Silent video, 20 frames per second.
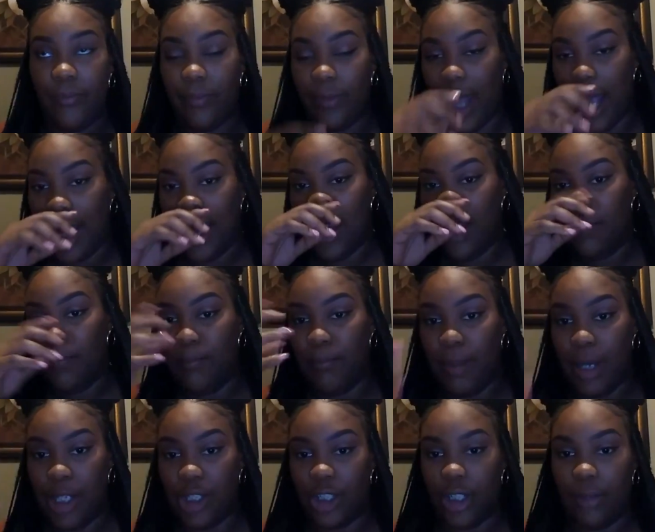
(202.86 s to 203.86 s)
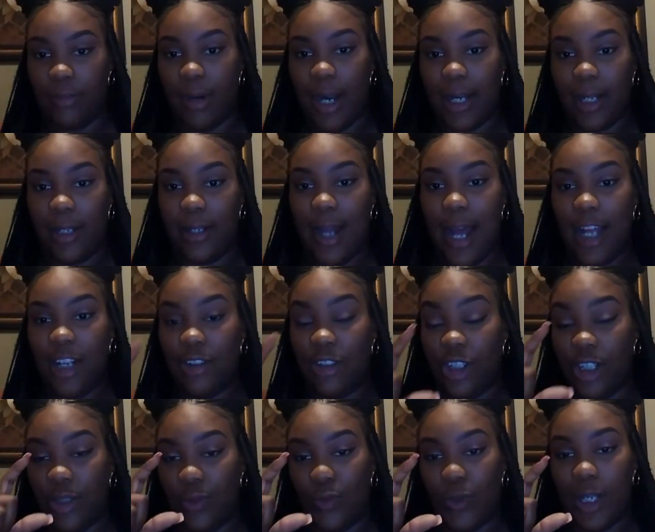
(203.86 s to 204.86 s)
like a bunch of broccoli, not
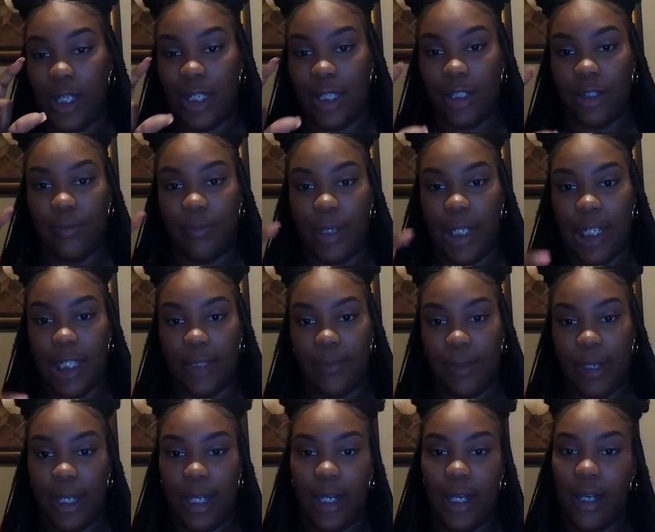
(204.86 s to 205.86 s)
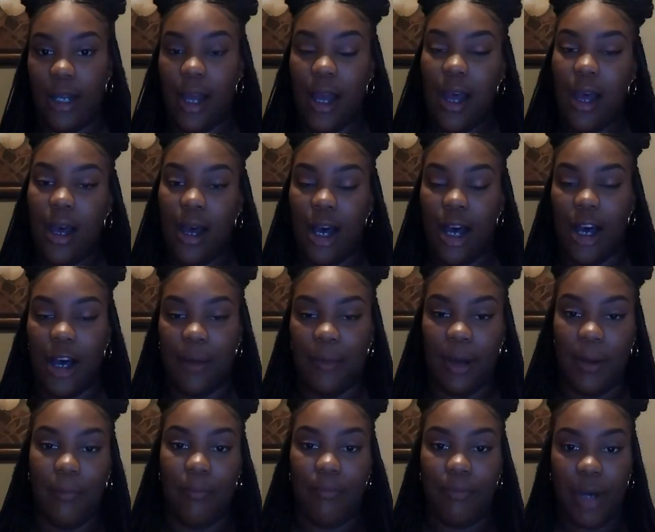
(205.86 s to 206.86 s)
just one little piece, but
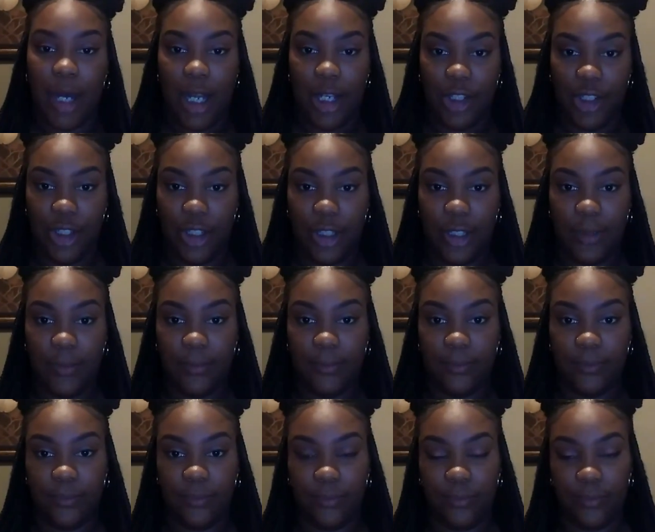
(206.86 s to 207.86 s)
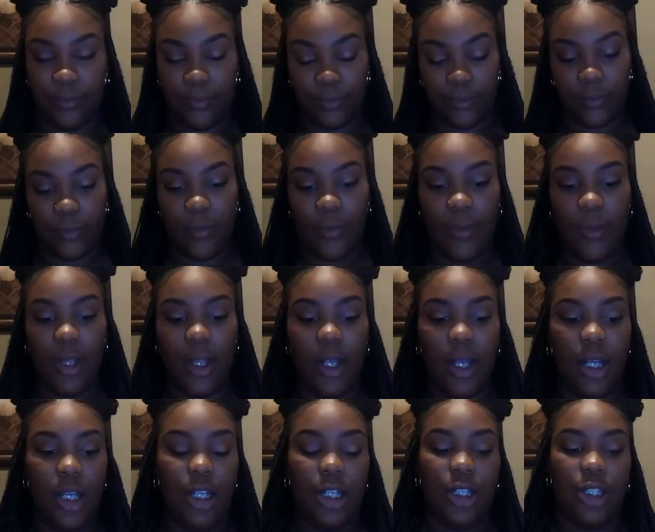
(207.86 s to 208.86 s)
a bunch.
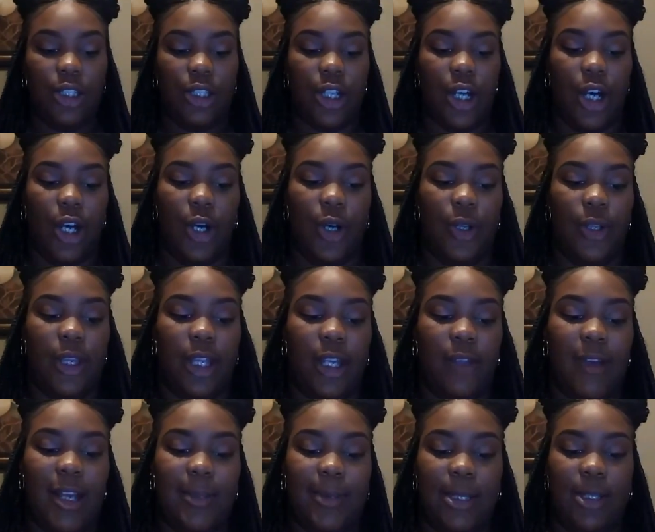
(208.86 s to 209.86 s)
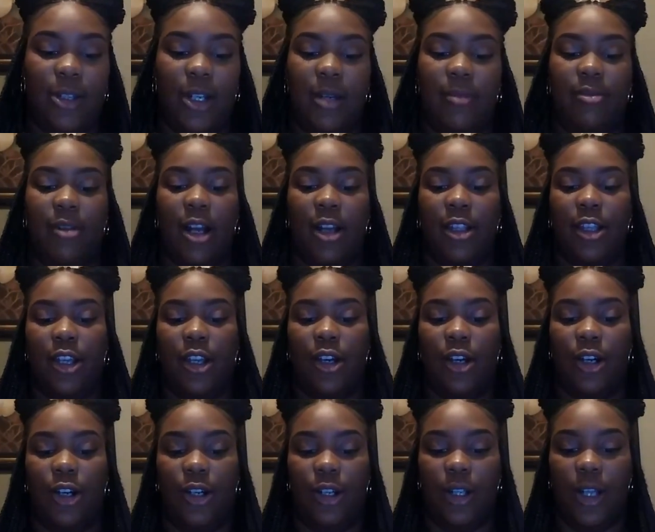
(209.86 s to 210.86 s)
So the respiratory
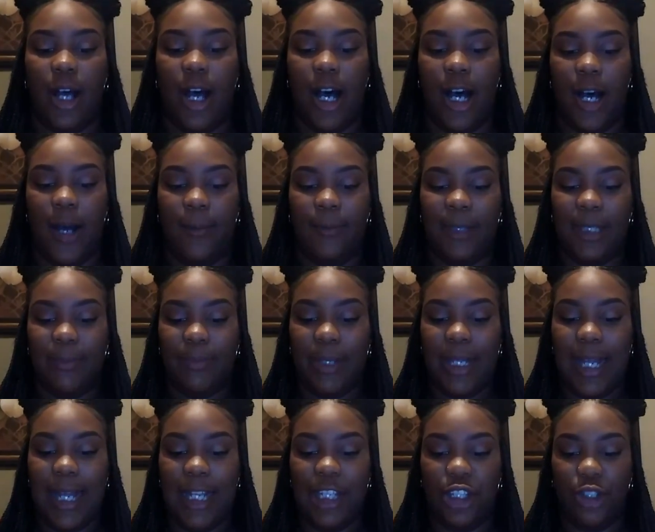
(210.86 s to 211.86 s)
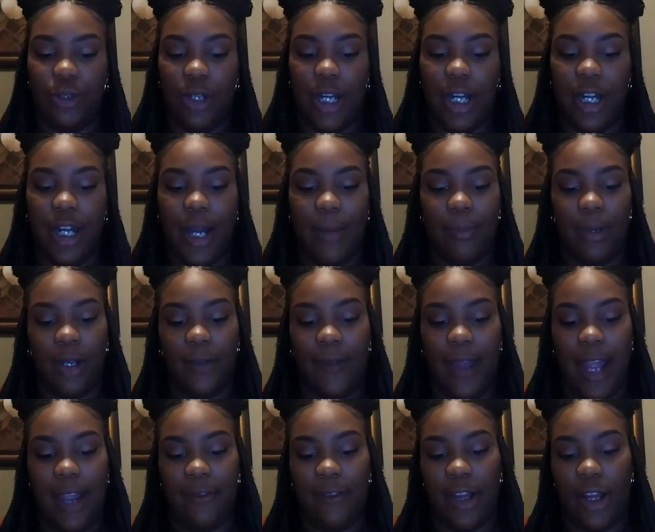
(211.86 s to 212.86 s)
bronchiole split into a number of
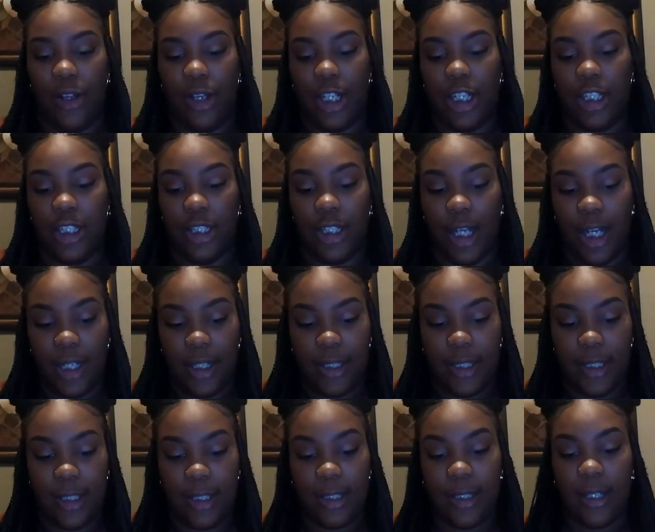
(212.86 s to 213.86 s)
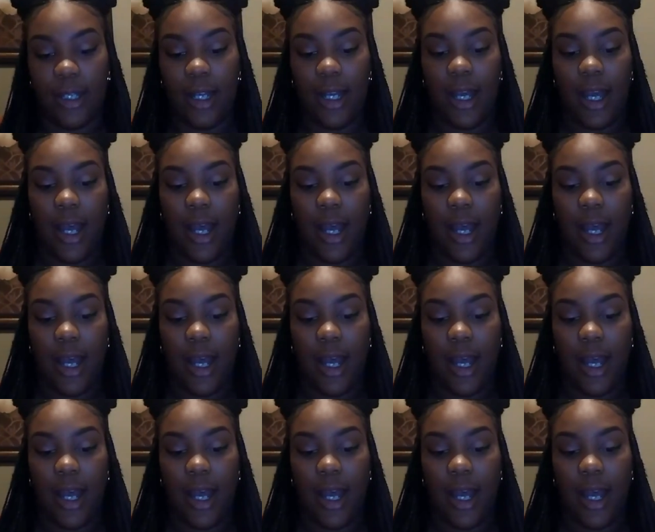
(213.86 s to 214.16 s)
alveolar ducts,